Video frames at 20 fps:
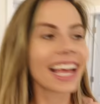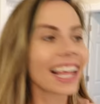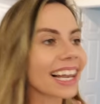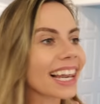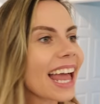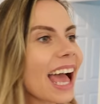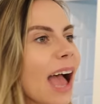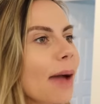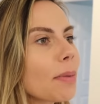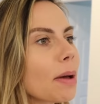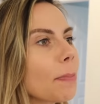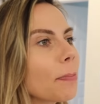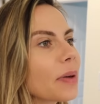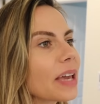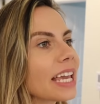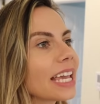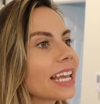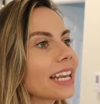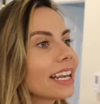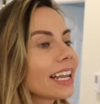
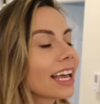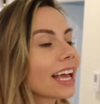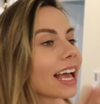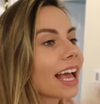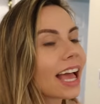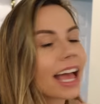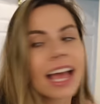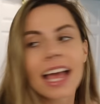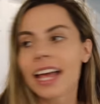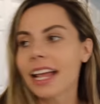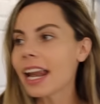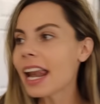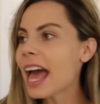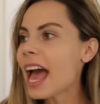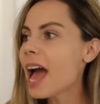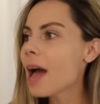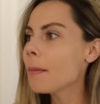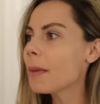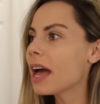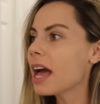Llamabean.
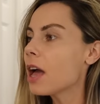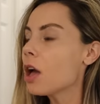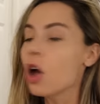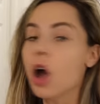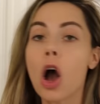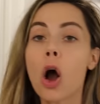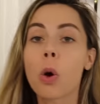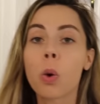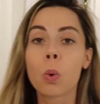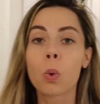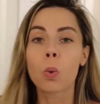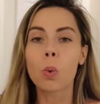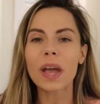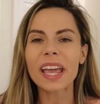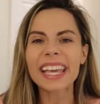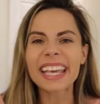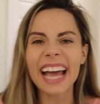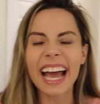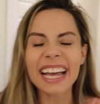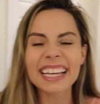Llama. Oh, wait,
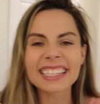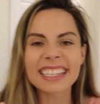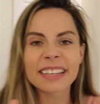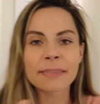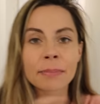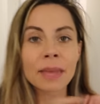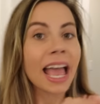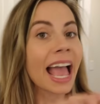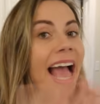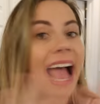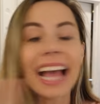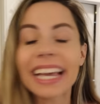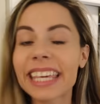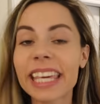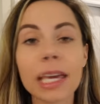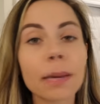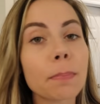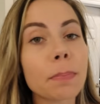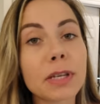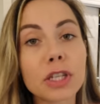guys. I
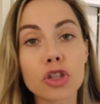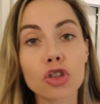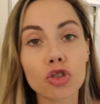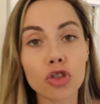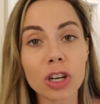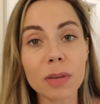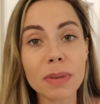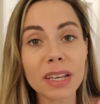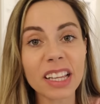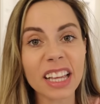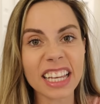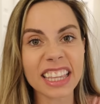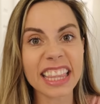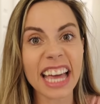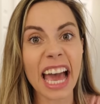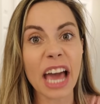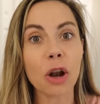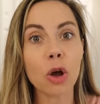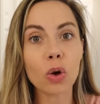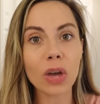can't be screaming like
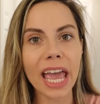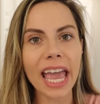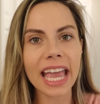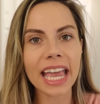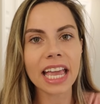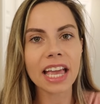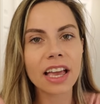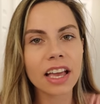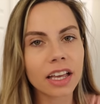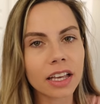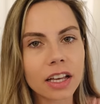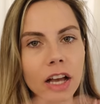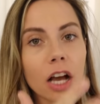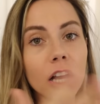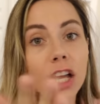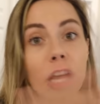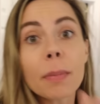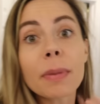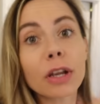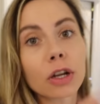that, okay?
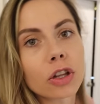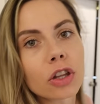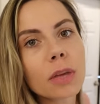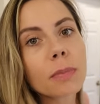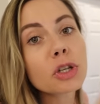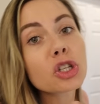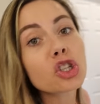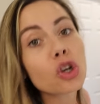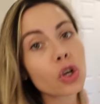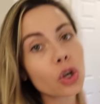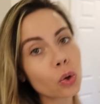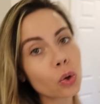Come here. Let me show you.